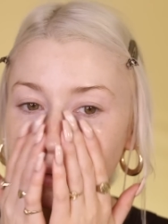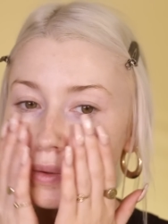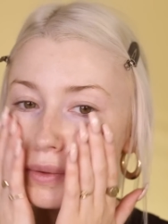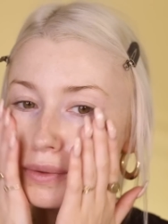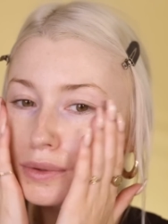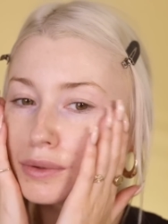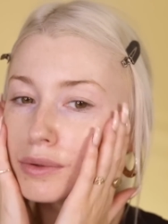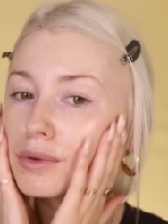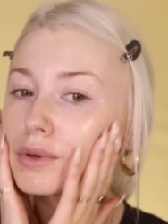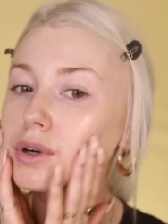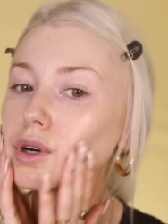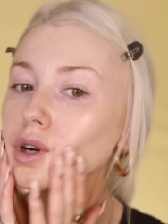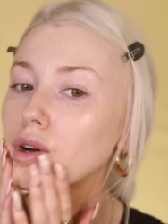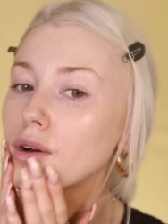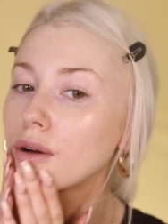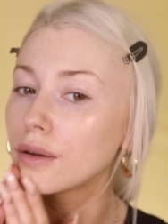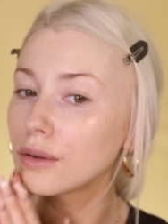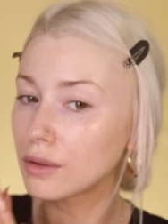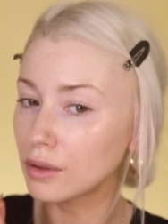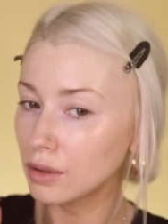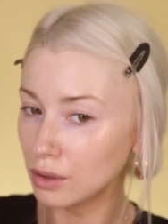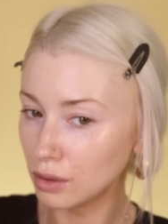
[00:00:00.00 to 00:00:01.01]
Ooh,
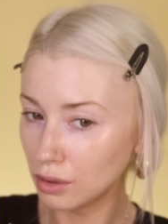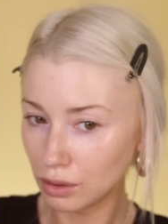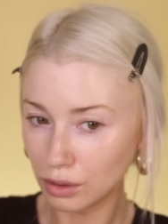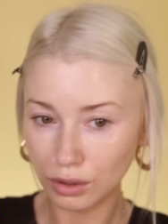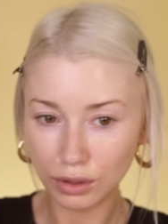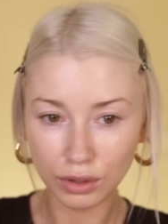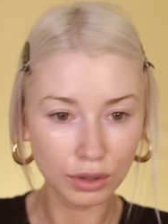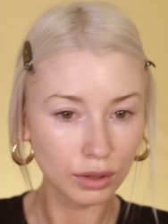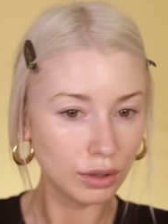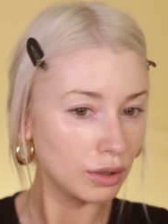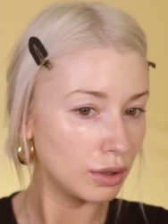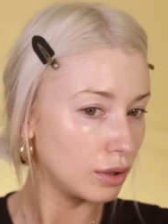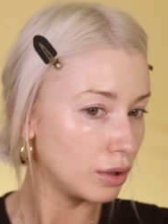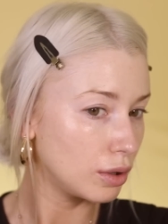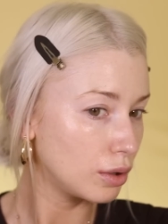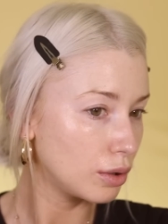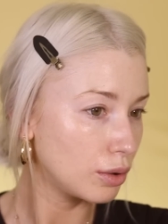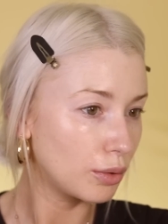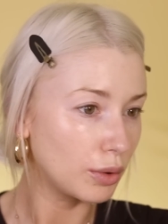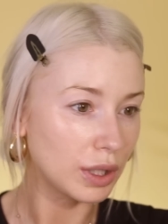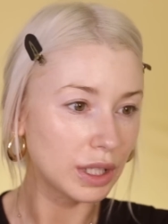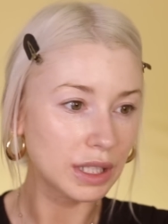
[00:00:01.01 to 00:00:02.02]

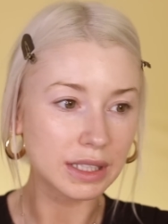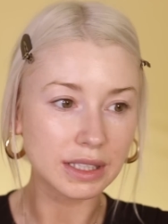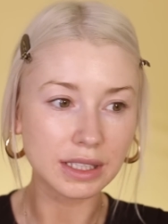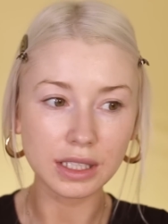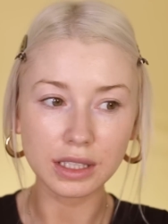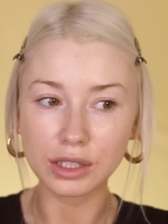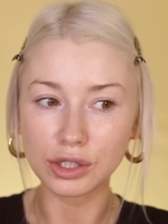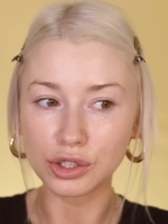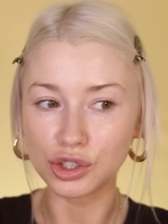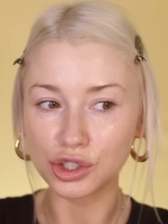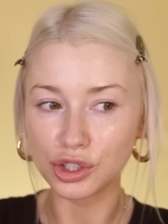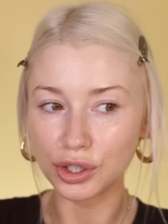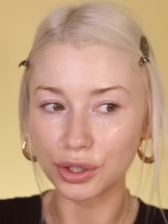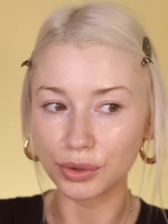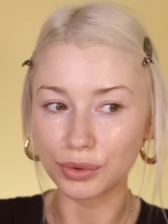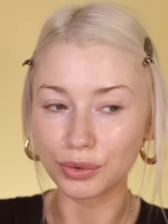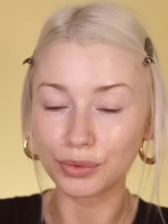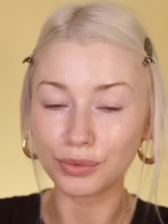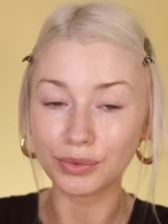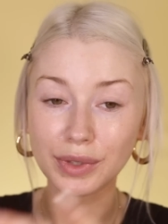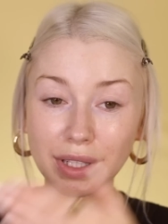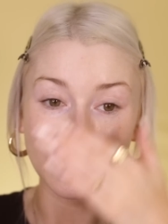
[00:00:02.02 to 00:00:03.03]
you can see the
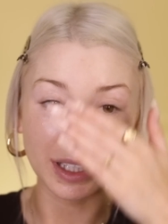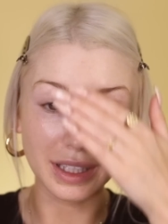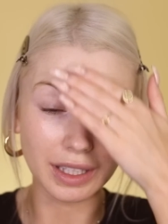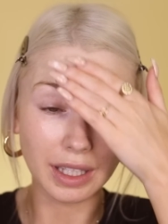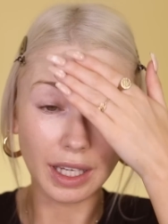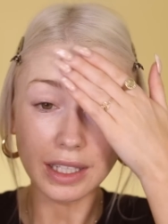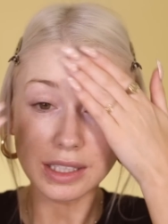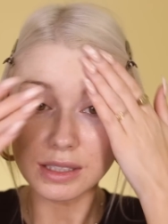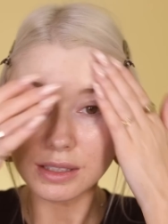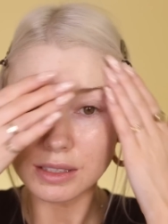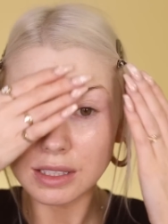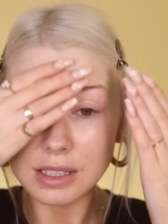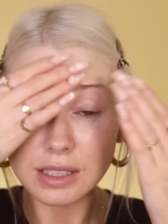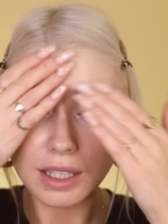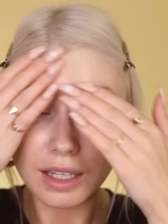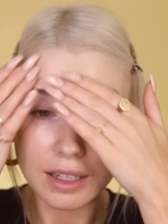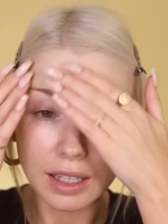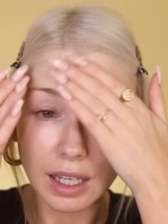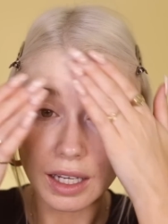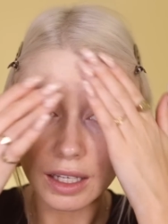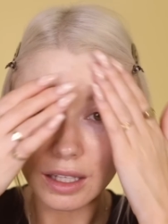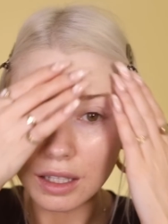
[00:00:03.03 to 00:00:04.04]
dew. Yes,
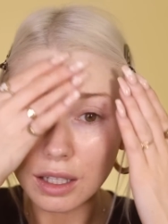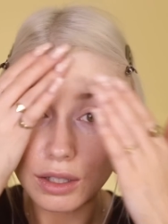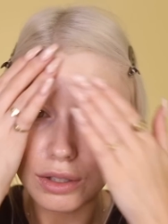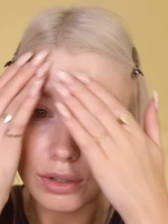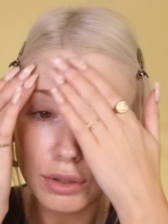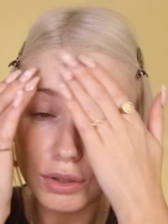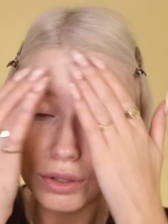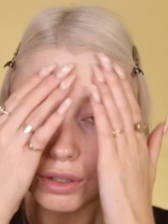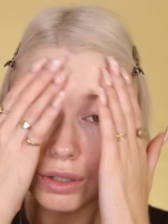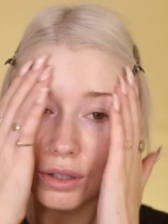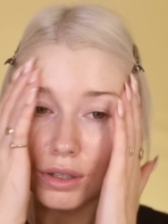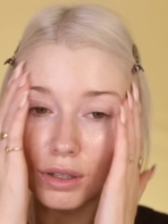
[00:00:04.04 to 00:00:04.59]
thank you.